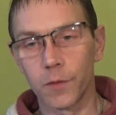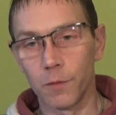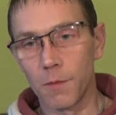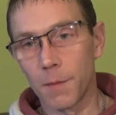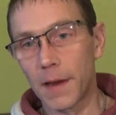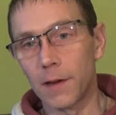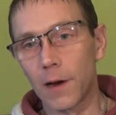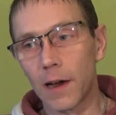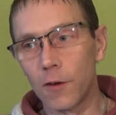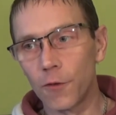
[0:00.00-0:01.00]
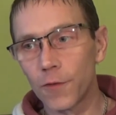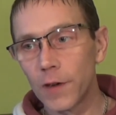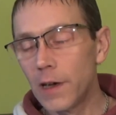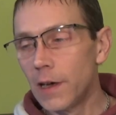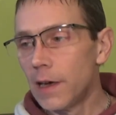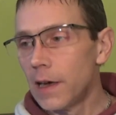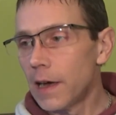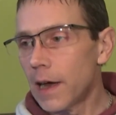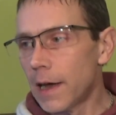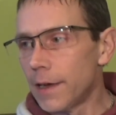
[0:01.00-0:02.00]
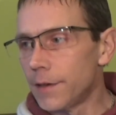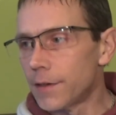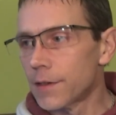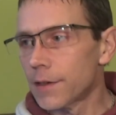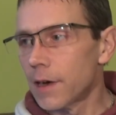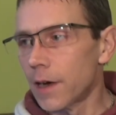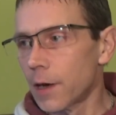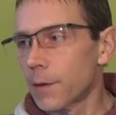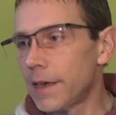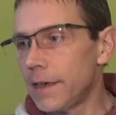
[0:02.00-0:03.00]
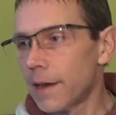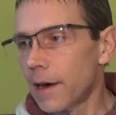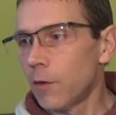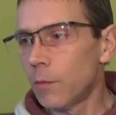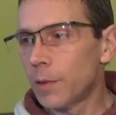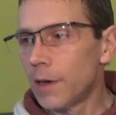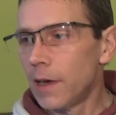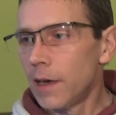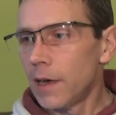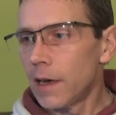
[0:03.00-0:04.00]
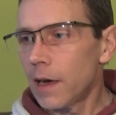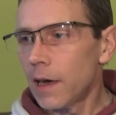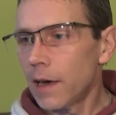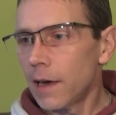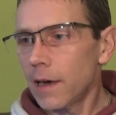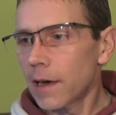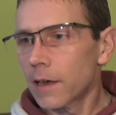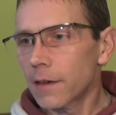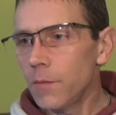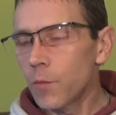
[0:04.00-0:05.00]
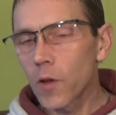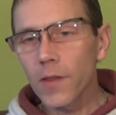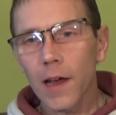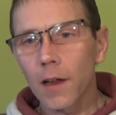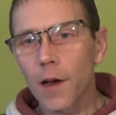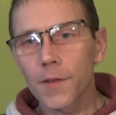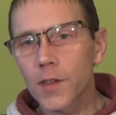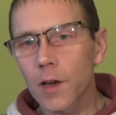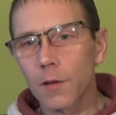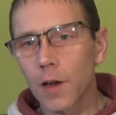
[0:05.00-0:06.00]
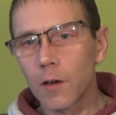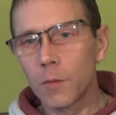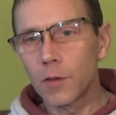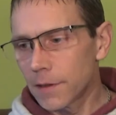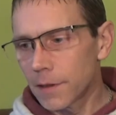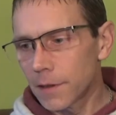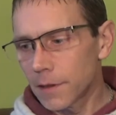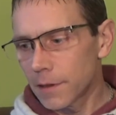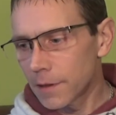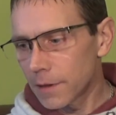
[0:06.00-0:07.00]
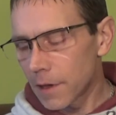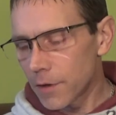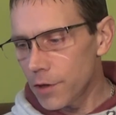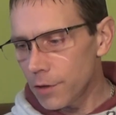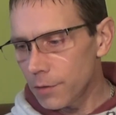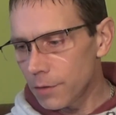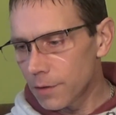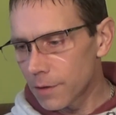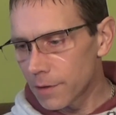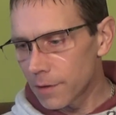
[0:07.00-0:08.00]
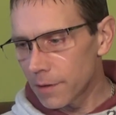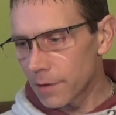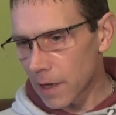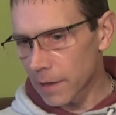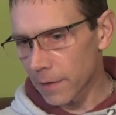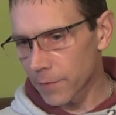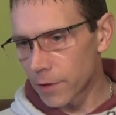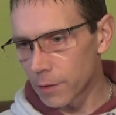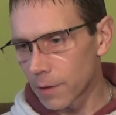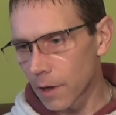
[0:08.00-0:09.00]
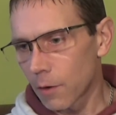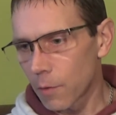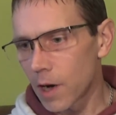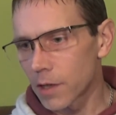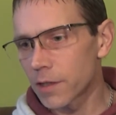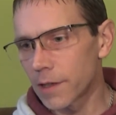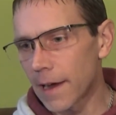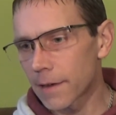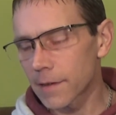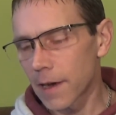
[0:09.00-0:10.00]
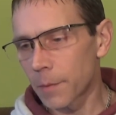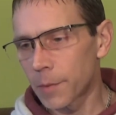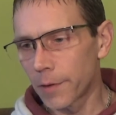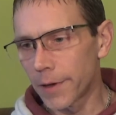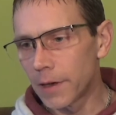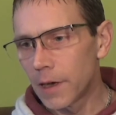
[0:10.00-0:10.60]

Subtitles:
with my mental health and I know I need help. And I didn't want that lifestyle no more. I knew I'd have to do a lot of work to get to that point.